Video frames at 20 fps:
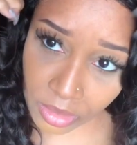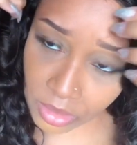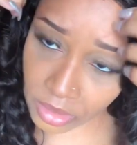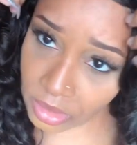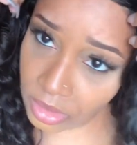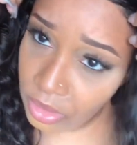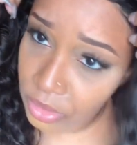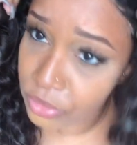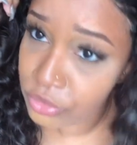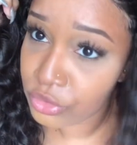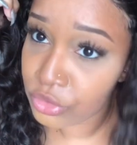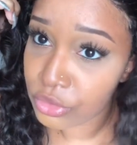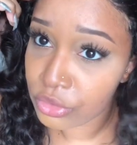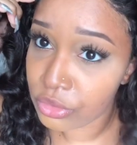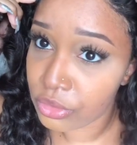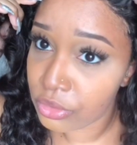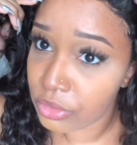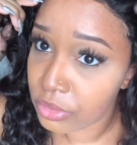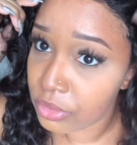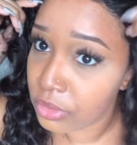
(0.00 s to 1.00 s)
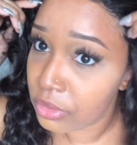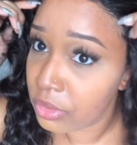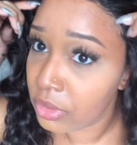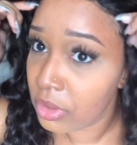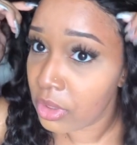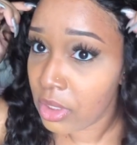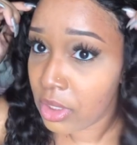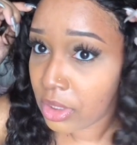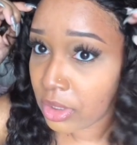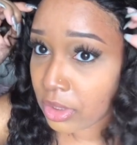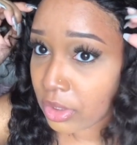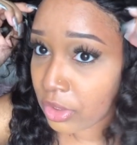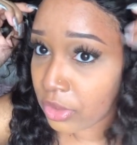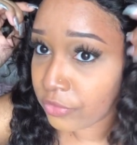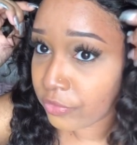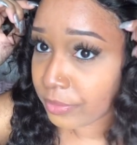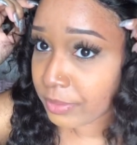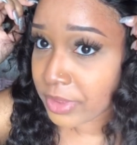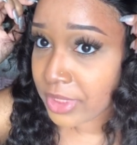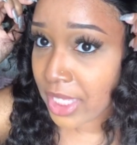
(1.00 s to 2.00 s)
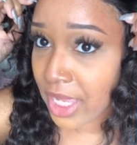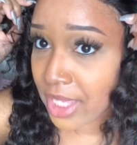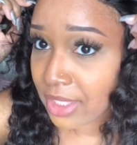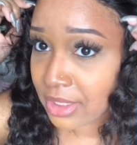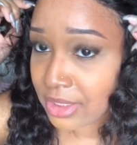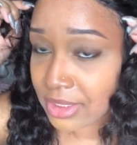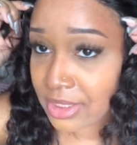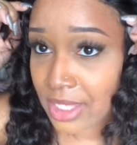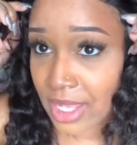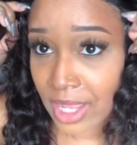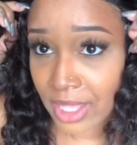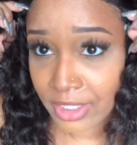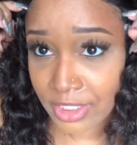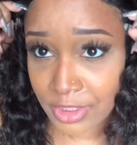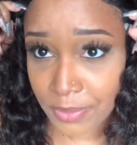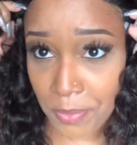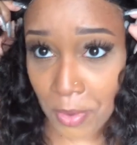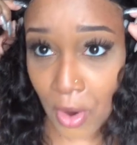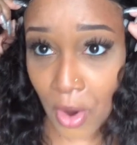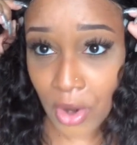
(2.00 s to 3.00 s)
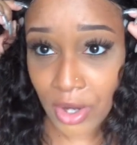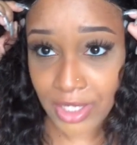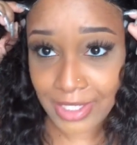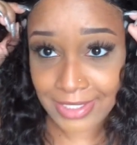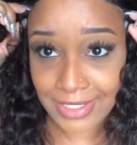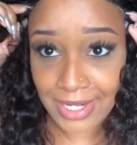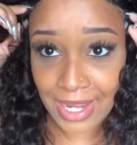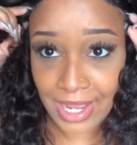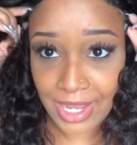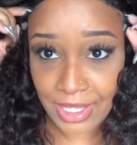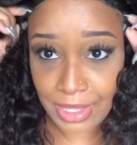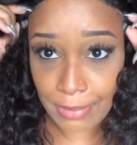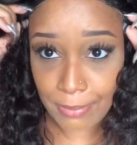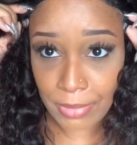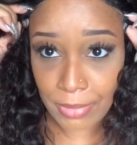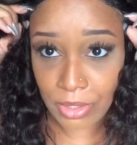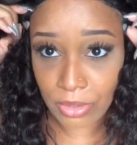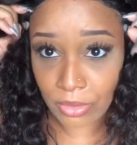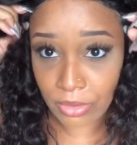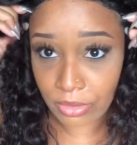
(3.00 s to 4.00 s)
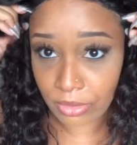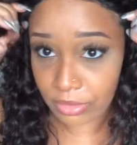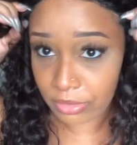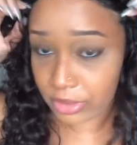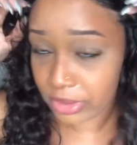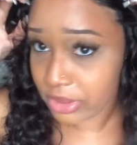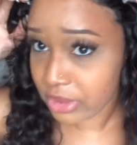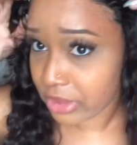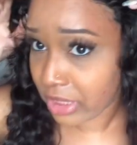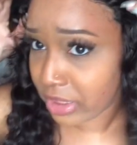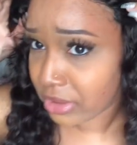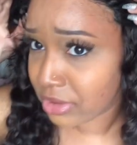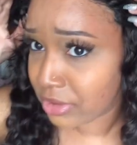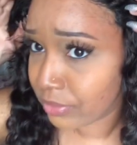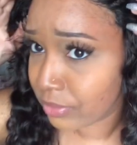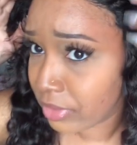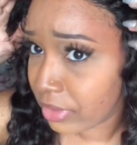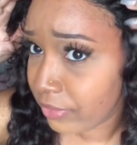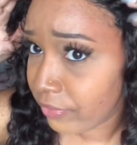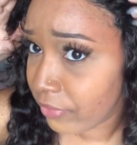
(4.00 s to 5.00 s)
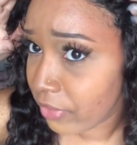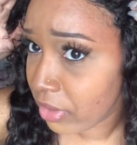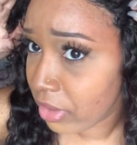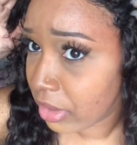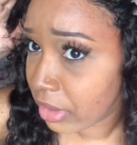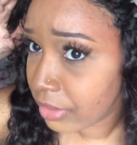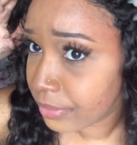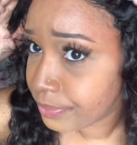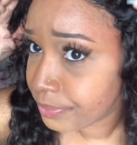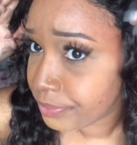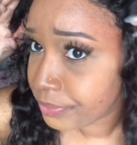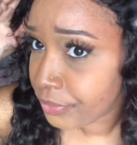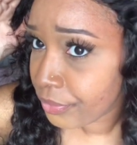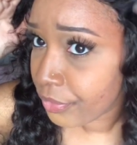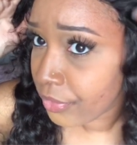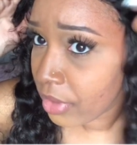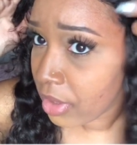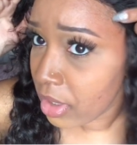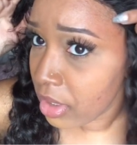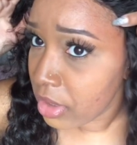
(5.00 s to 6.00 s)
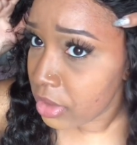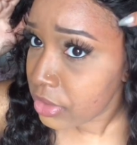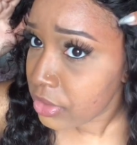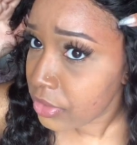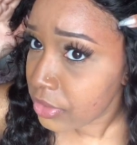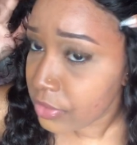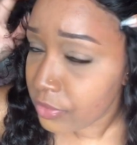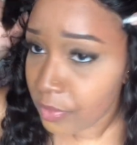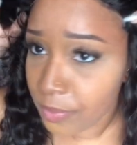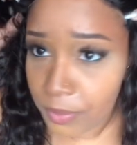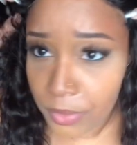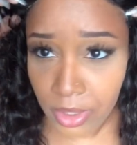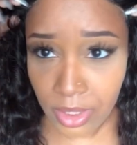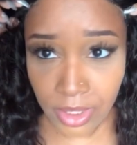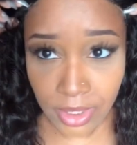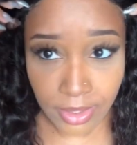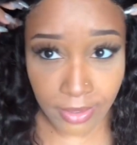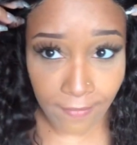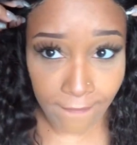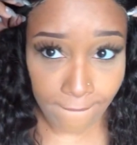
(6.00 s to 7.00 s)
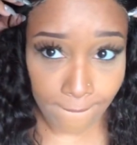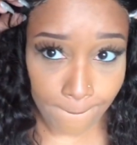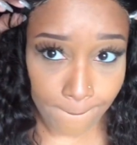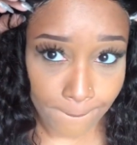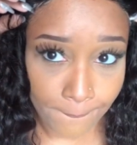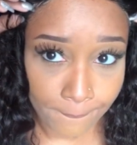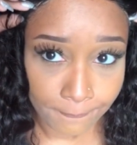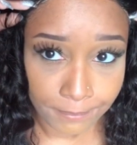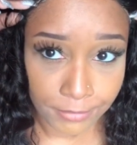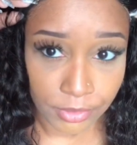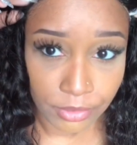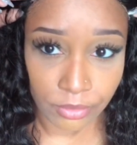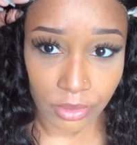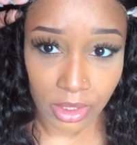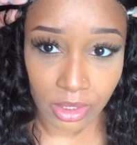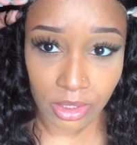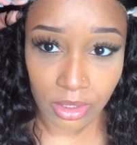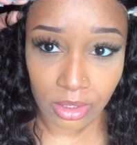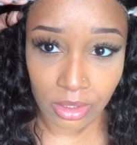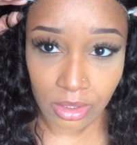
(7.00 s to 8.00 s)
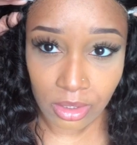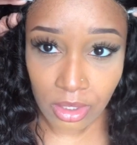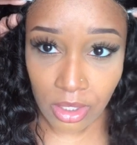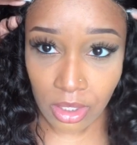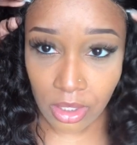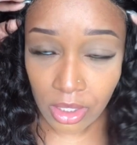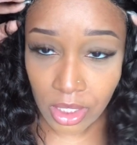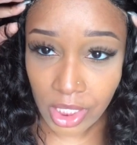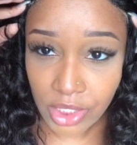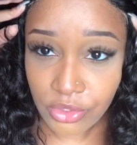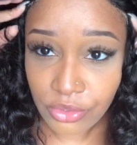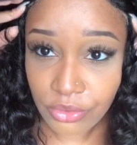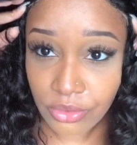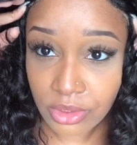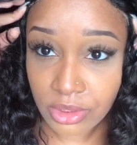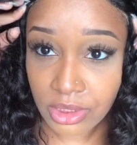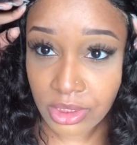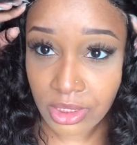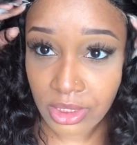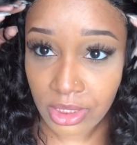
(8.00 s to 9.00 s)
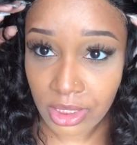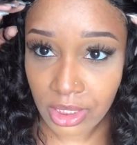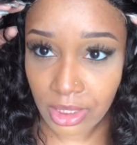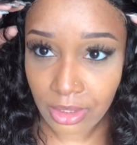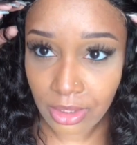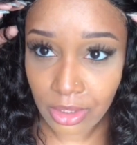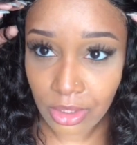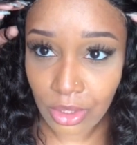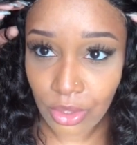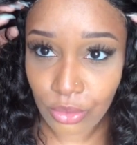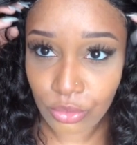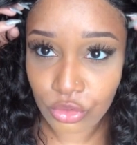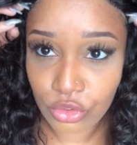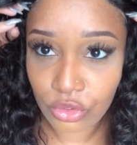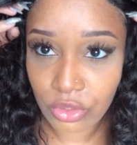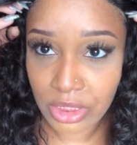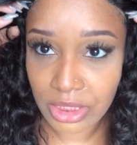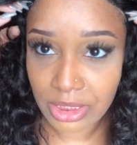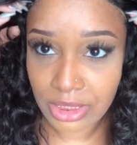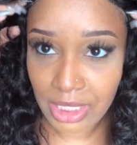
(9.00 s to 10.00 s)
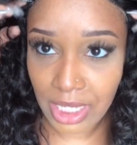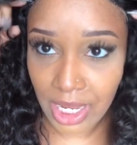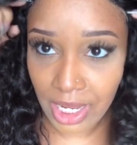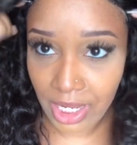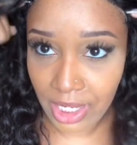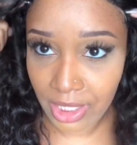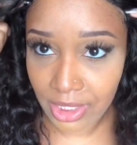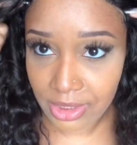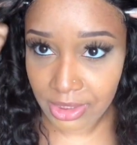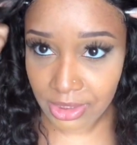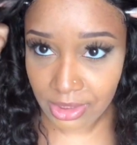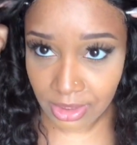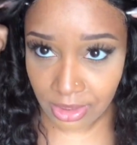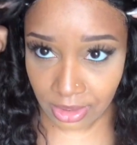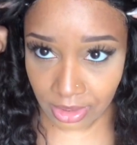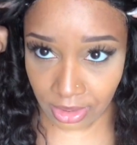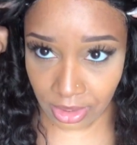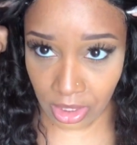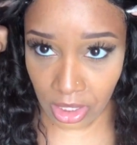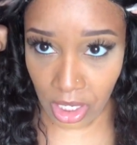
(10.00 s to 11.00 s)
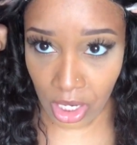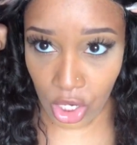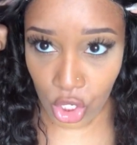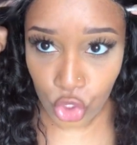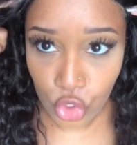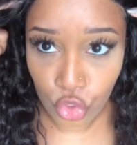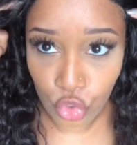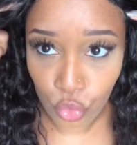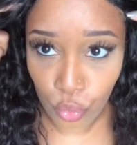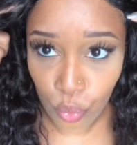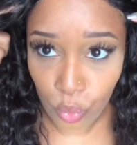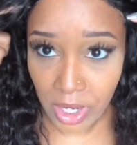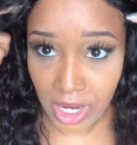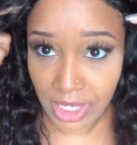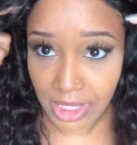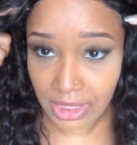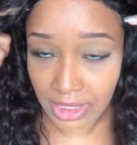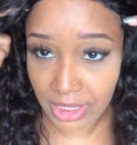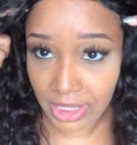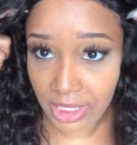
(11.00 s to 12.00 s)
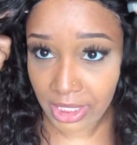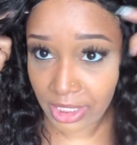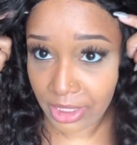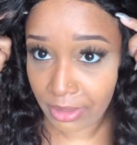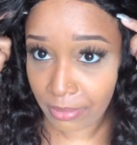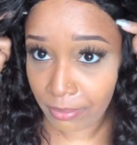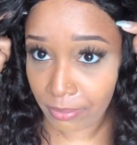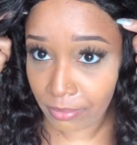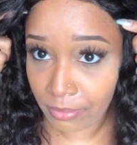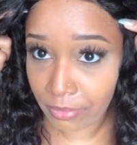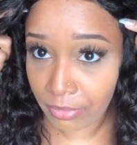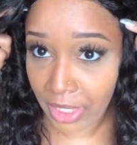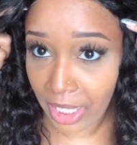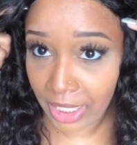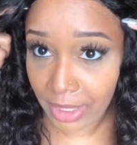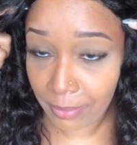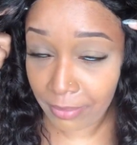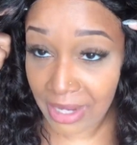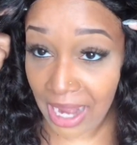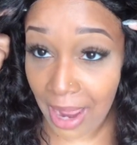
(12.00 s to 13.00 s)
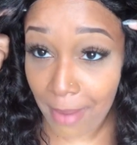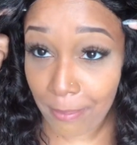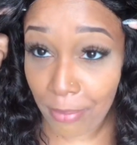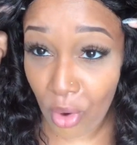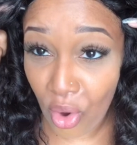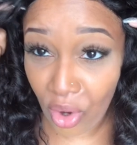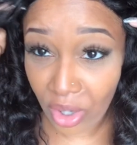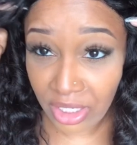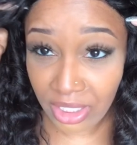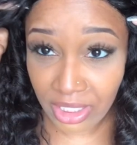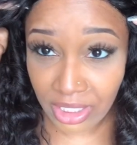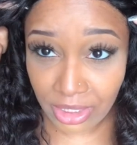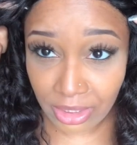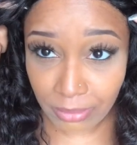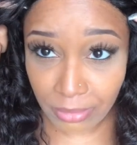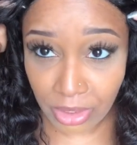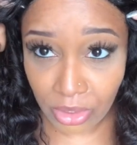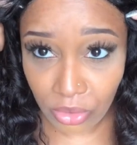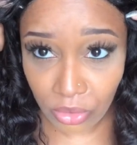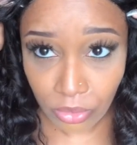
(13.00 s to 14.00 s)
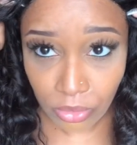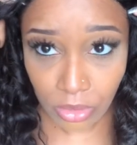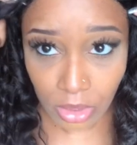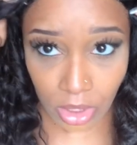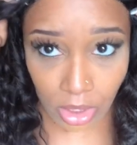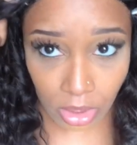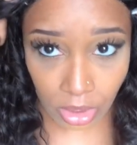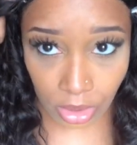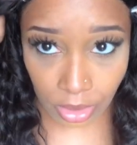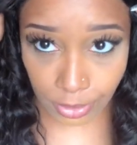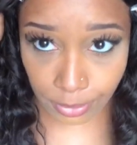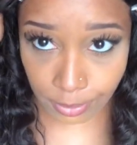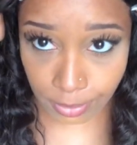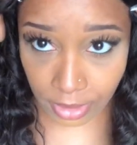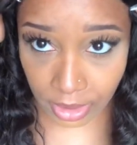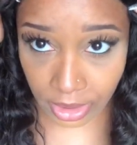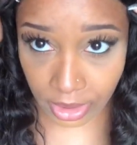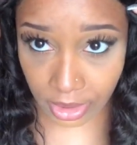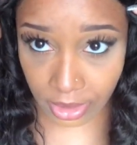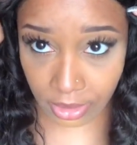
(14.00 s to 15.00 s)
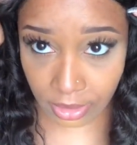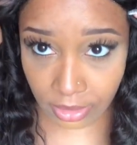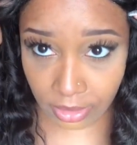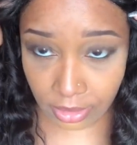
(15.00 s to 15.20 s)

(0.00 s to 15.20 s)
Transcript: closure goes from side to side. This part is not in the middle. This is actually really far. So it's from right here to right here. As you can see, again, the closure is not directly in the, like, not parted in the middle, but